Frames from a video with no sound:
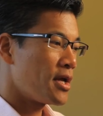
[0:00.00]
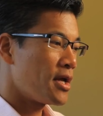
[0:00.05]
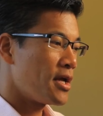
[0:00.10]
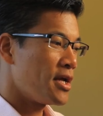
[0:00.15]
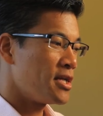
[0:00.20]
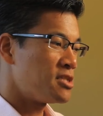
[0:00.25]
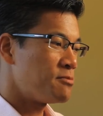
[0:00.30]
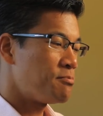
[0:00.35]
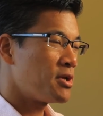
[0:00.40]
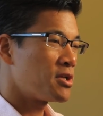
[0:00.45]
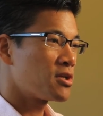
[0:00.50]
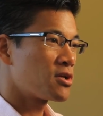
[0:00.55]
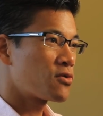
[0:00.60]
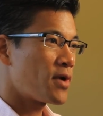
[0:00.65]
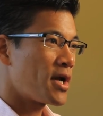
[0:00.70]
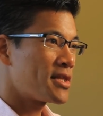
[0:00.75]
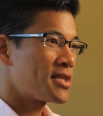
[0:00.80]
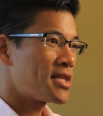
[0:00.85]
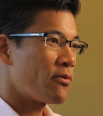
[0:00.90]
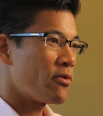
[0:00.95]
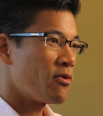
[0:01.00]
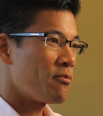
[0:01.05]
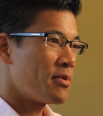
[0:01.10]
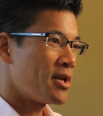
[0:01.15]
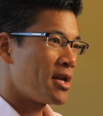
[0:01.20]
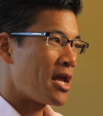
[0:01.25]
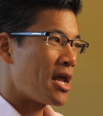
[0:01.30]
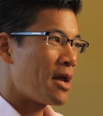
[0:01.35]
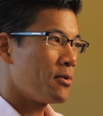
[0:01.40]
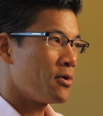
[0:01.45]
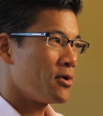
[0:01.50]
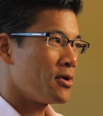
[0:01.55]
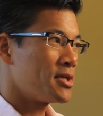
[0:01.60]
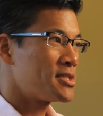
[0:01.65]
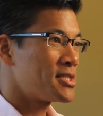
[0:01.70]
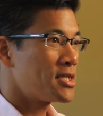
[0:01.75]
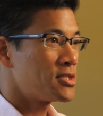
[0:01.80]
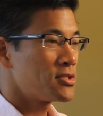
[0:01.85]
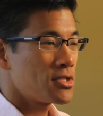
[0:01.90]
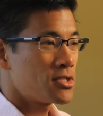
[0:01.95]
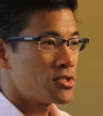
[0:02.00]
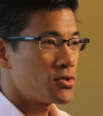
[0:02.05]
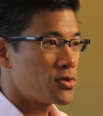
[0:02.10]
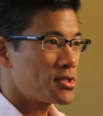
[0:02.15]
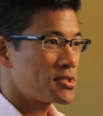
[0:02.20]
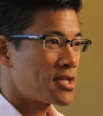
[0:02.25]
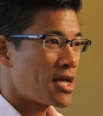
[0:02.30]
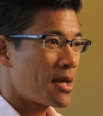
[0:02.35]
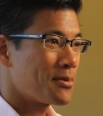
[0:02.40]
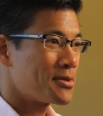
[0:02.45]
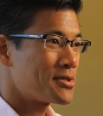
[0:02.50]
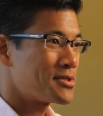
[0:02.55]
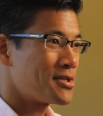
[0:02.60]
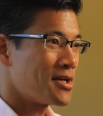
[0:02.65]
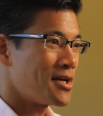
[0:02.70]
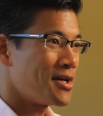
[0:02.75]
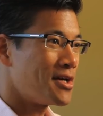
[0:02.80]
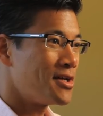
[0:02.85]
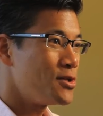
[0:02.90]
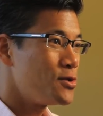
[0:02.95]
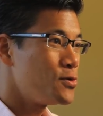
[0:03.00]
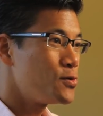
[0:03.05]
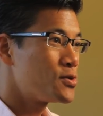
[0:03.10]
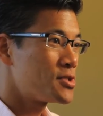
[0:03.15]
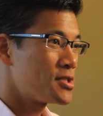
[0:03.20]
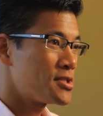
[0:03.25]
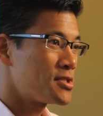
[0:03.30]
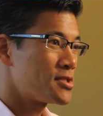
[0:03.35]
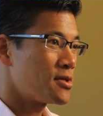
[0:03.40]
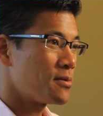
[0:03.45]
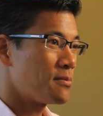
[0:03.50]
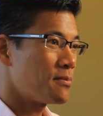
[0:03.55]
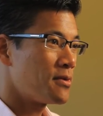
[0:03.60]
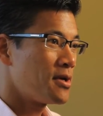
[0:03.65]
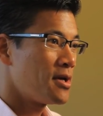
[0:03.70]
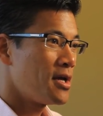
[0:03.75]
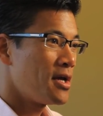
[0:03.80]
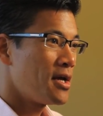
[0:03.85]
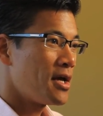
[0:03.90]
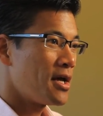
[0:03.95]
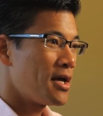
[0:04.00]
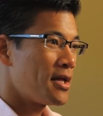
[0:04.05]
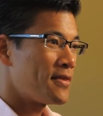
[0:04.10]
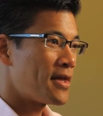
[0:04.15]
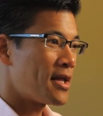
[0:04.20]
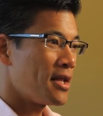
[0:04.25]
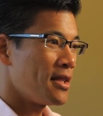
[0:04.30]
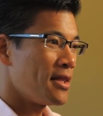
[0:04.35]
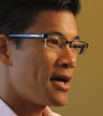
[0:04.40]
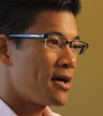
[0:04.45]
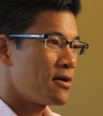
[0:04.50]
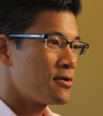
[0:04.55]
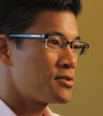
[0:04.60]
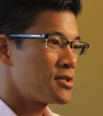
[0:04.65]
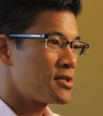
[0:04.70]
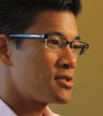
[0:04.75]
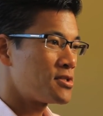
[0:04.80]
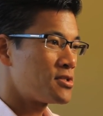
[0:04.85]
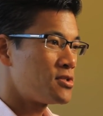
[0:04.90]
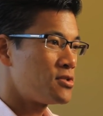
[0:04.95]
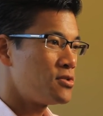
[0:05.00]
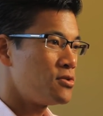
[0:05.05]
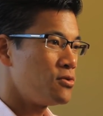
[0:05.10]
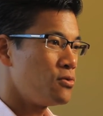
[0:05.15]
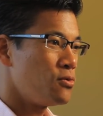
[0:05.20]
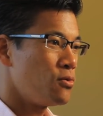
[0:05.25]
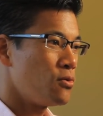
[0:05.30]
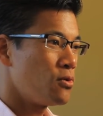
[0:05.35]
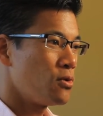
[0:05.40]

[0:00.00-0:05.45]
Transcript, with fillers: It's been great that we've been able essentially to establish a new system that allows us to